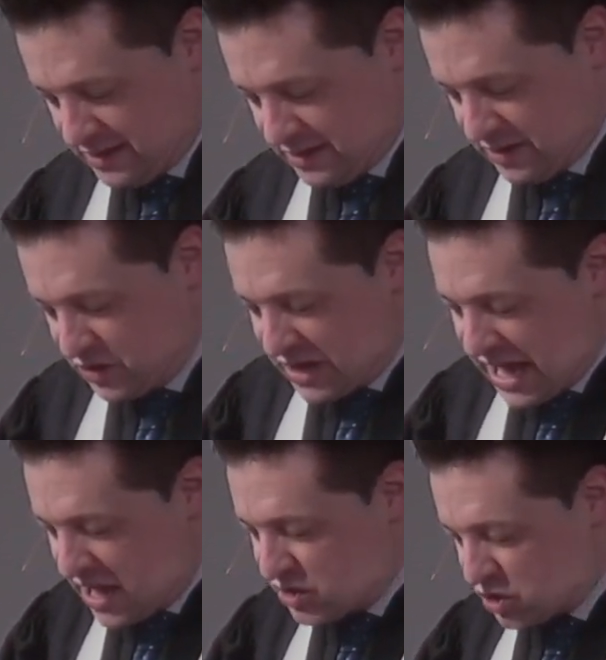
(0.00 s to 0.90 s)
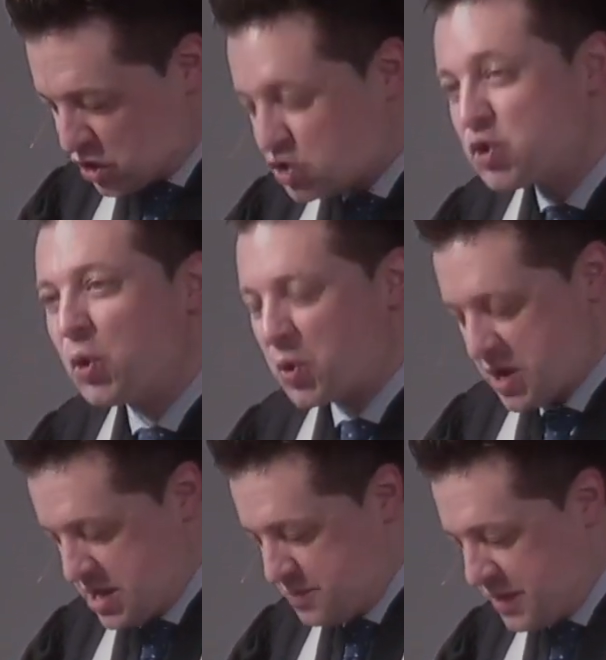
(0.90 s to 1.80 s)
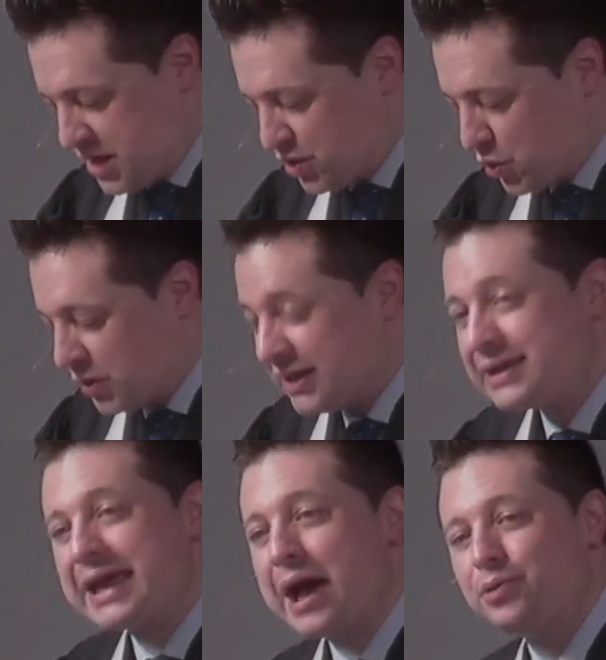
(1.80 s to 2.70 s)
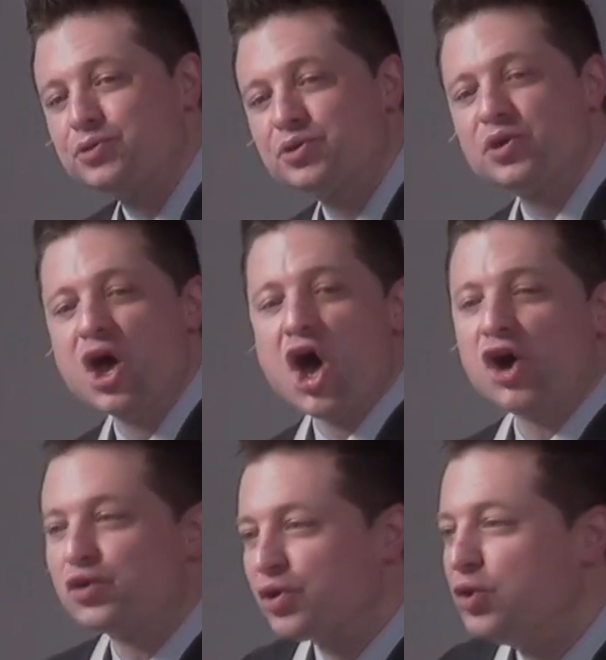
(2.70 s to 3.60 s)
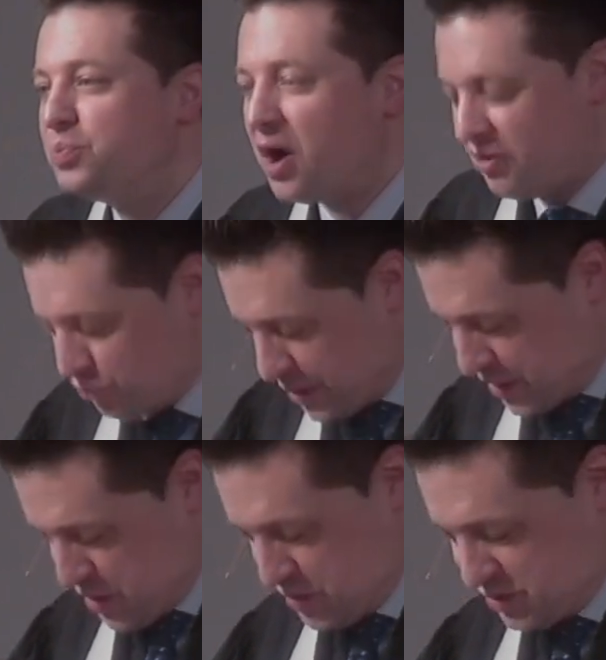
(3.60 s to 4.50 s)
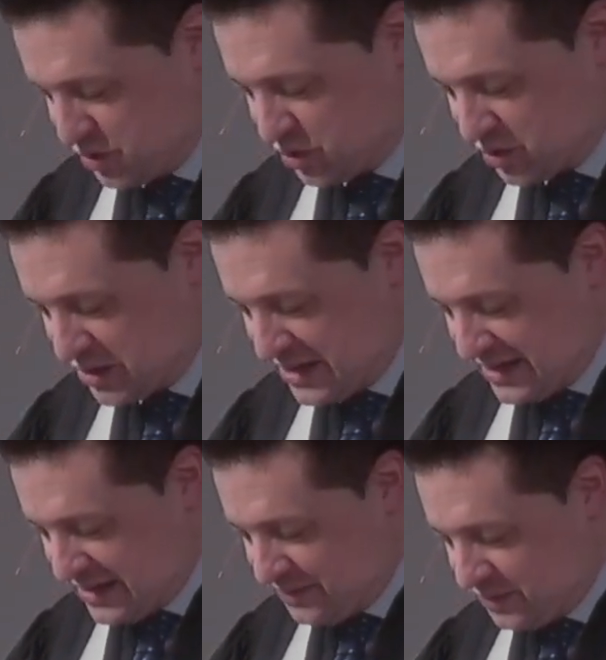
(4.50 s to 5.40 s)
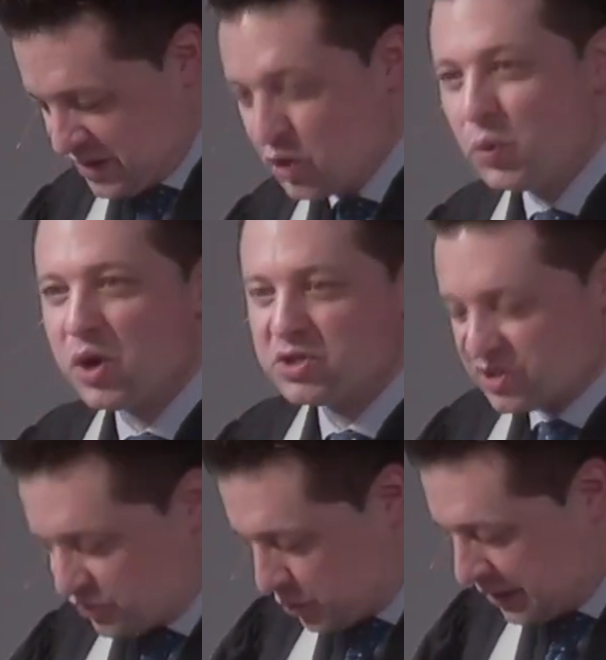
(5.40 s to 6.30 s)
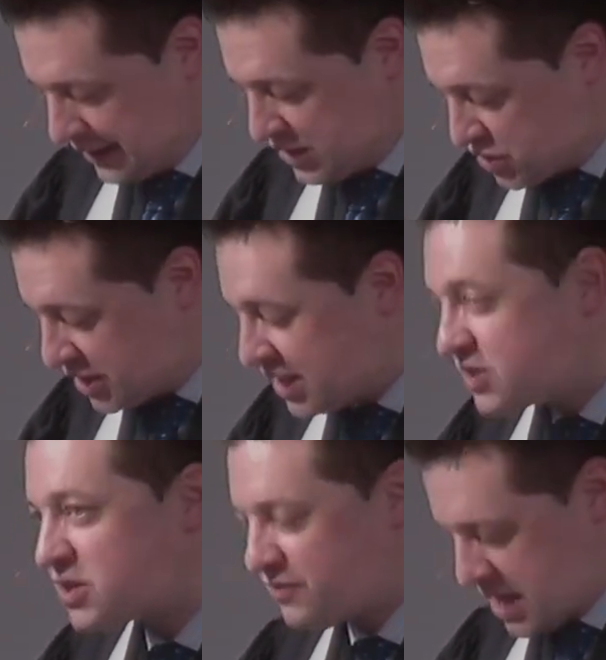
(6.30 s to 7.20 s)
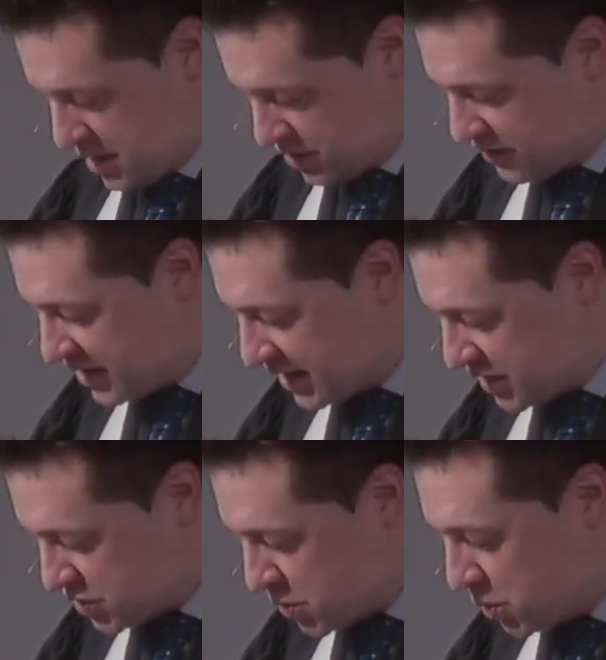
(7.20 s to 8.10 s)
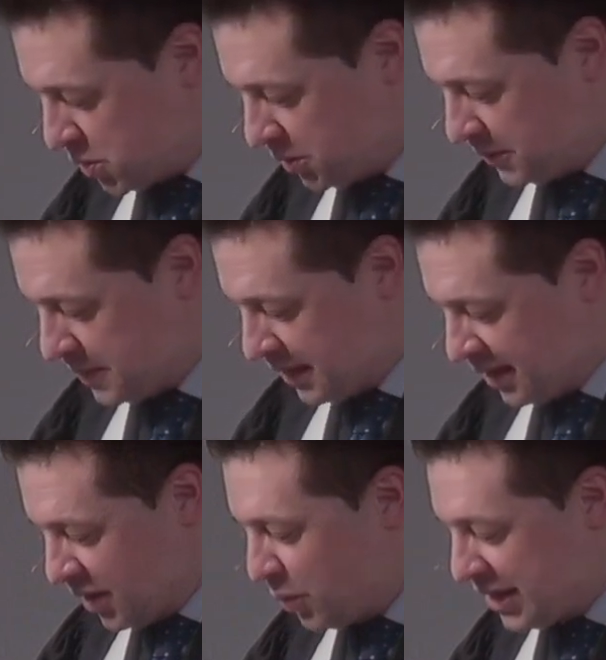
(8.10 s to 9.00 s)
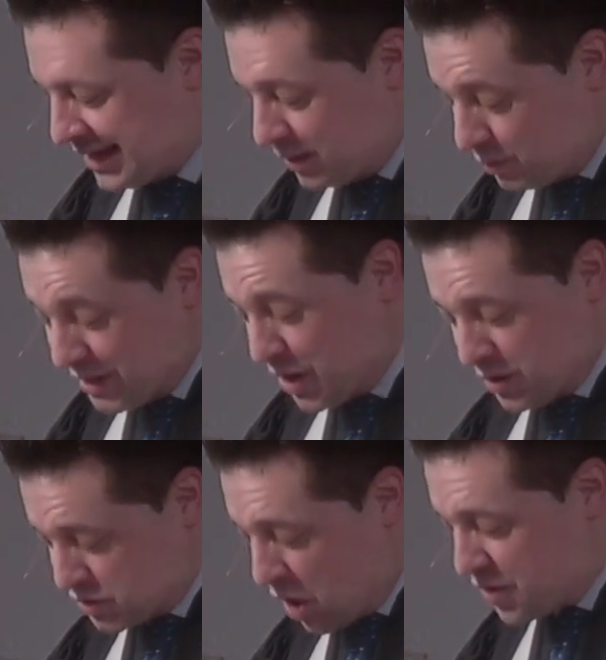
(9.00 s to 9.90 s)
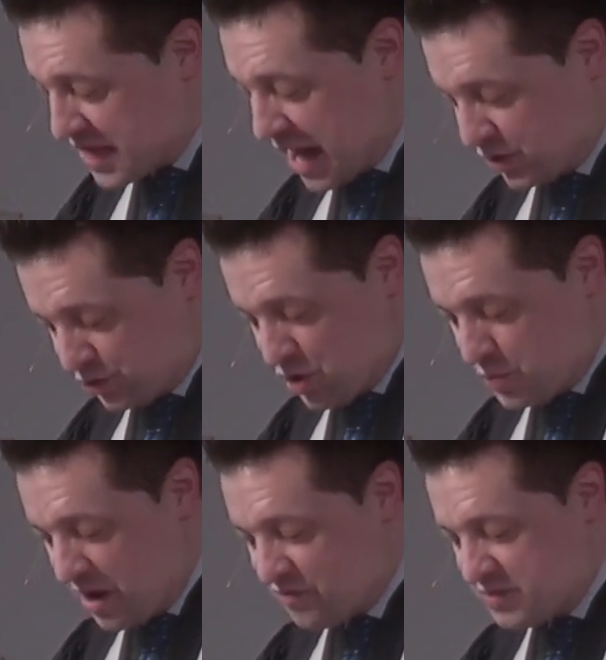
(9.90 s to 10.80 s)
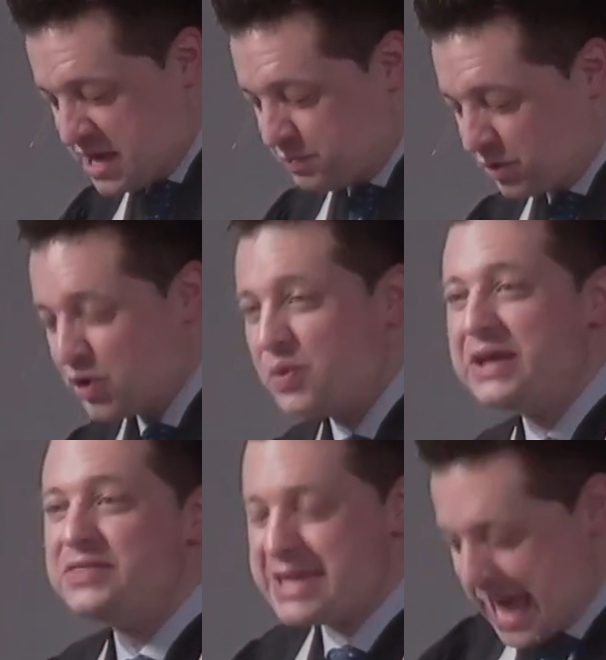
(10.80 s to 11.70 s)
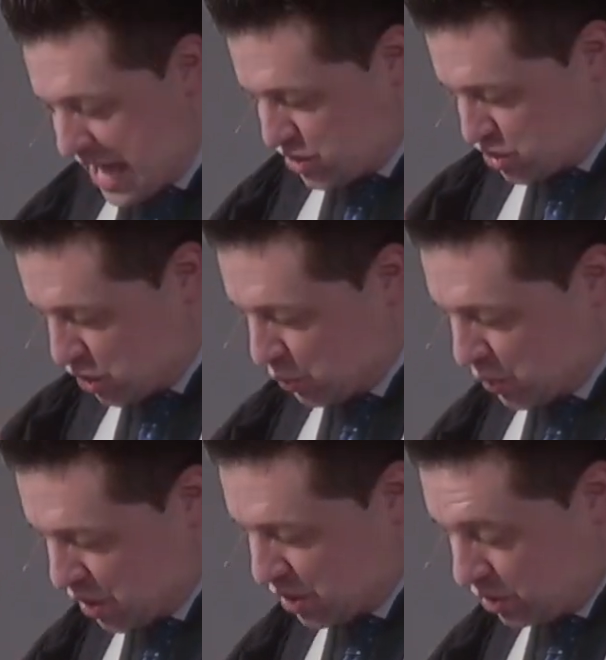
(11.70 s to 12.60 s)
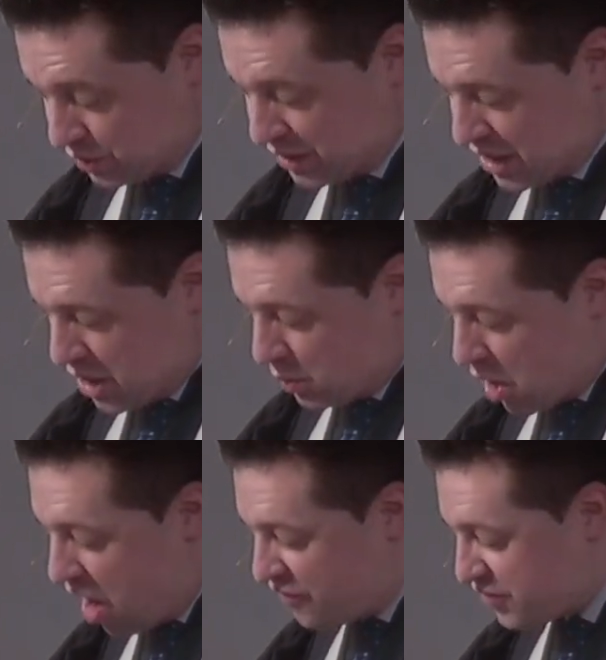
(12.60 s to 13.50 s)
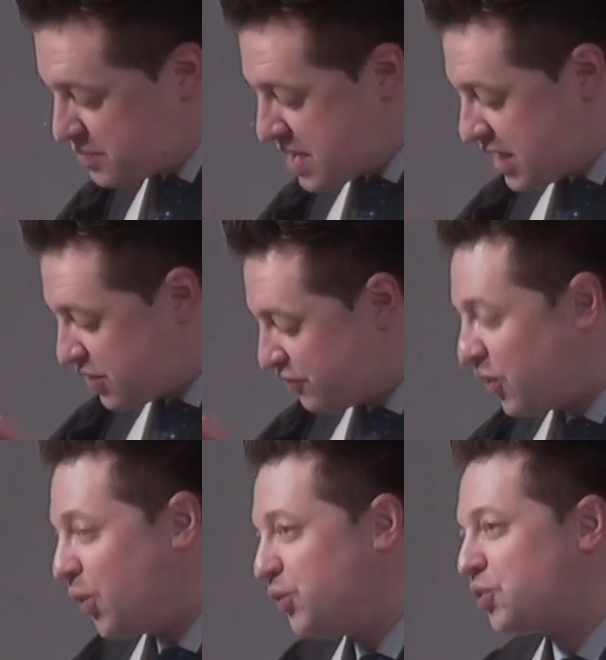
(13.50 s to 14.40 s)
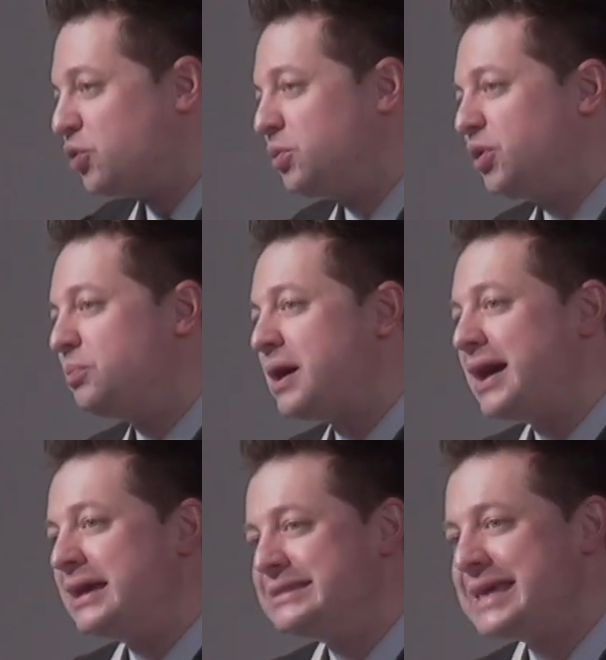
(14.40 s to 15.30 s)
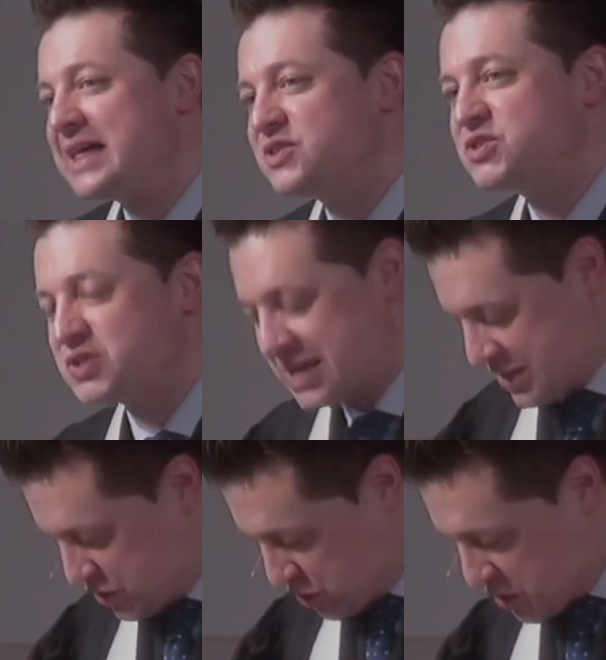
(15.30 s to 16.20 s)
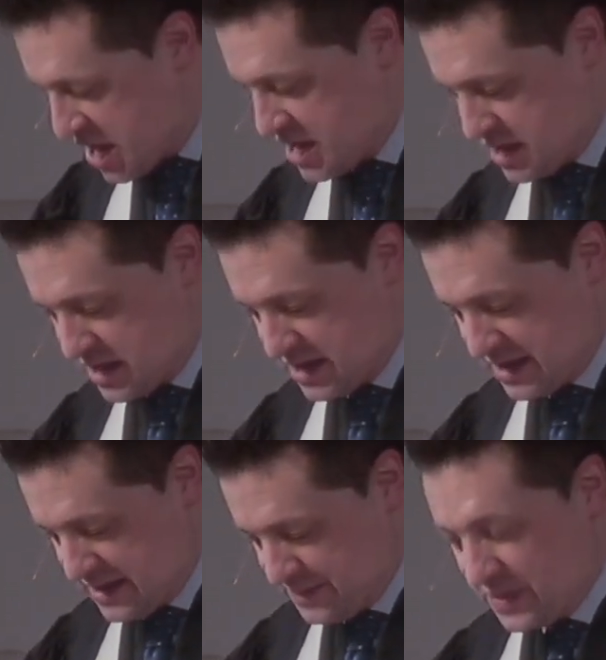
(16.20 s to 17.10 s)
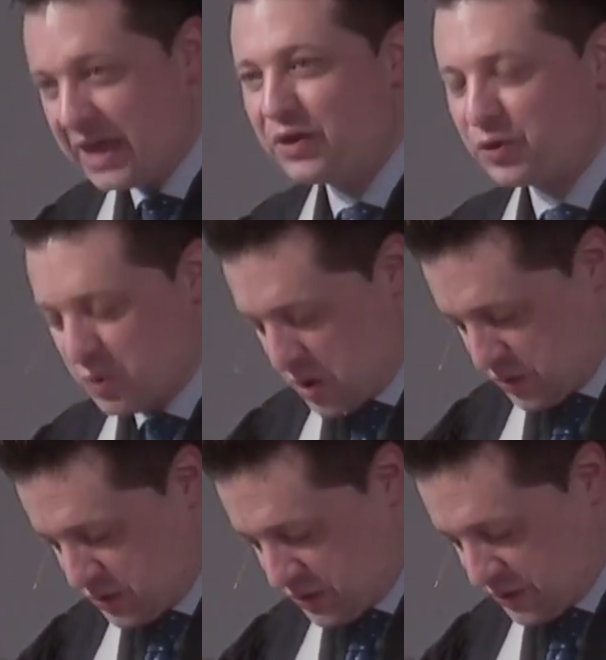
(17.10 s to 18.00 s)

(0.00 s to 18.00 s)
In today's story, Peter will encounter a group of widows. In the words of Willie Jennings of Yale Divinity School, widows are that group of people who, in the ancient world, were often made vulnerable by death's sting. End quote.